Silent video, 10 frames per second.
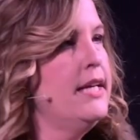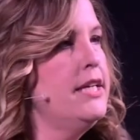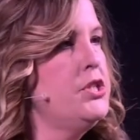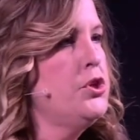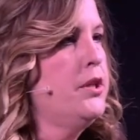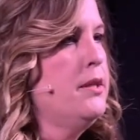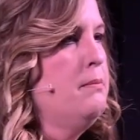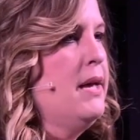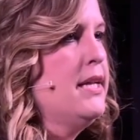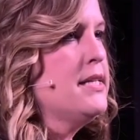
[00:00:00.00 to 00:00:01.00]
He took the
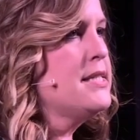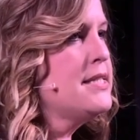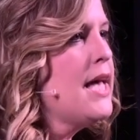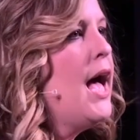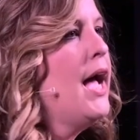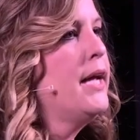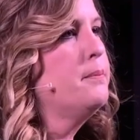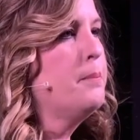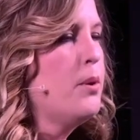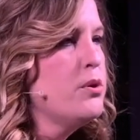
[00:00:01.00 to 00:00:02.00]
man aside
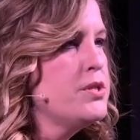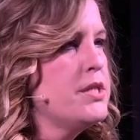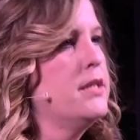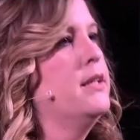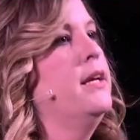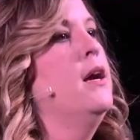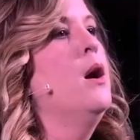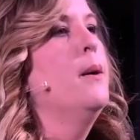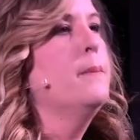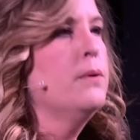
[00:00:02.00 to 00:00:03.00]
personally,
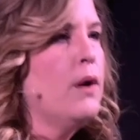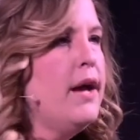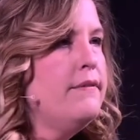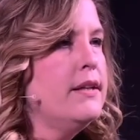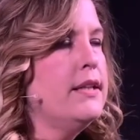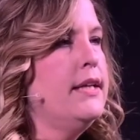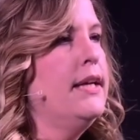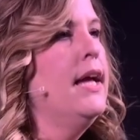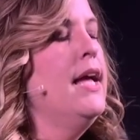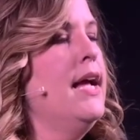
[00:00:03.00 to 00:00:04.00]

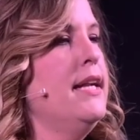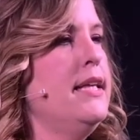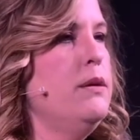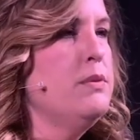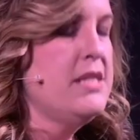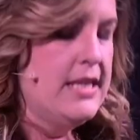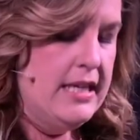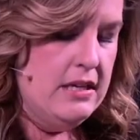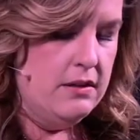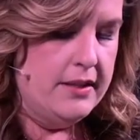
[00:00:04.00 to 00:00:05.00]
privately, and he was
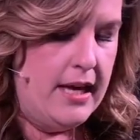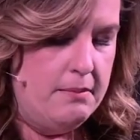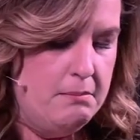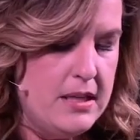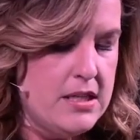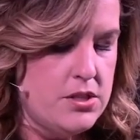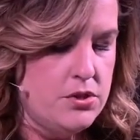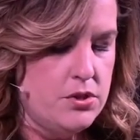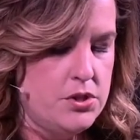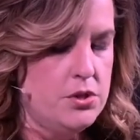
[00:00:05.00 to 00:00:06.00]
healed and
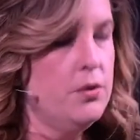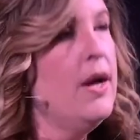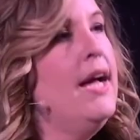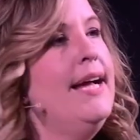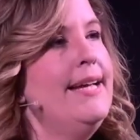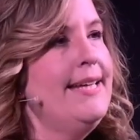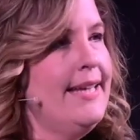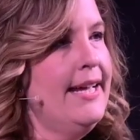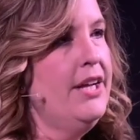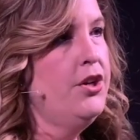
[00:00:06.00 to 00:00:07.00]
ministered to.
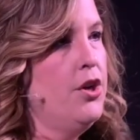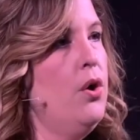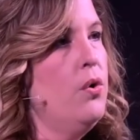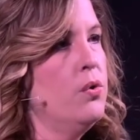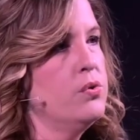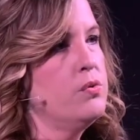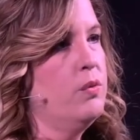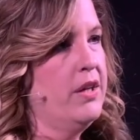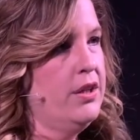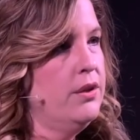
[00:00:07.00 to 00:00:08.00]
He knows
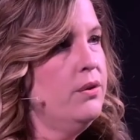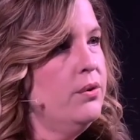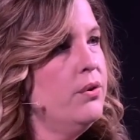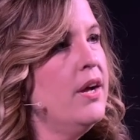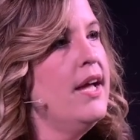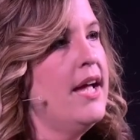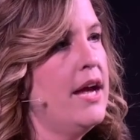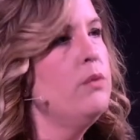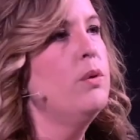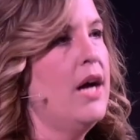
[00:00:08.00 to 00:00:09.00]
what you
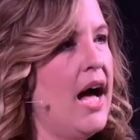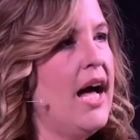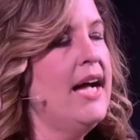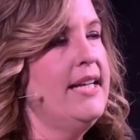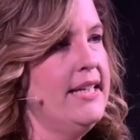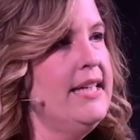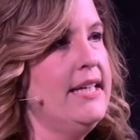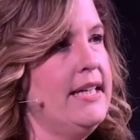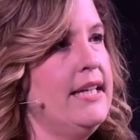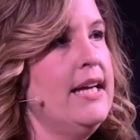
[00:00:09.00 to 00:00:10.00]
and what I
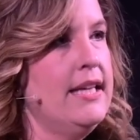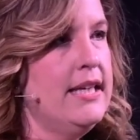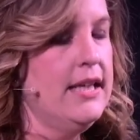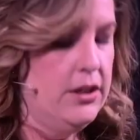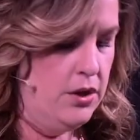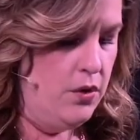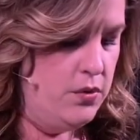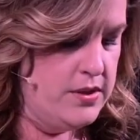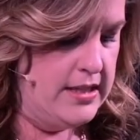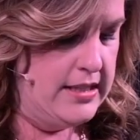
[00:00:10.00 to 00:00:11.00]
need. He
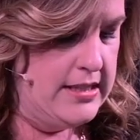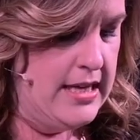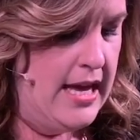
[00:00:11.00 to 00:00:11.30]
knows it.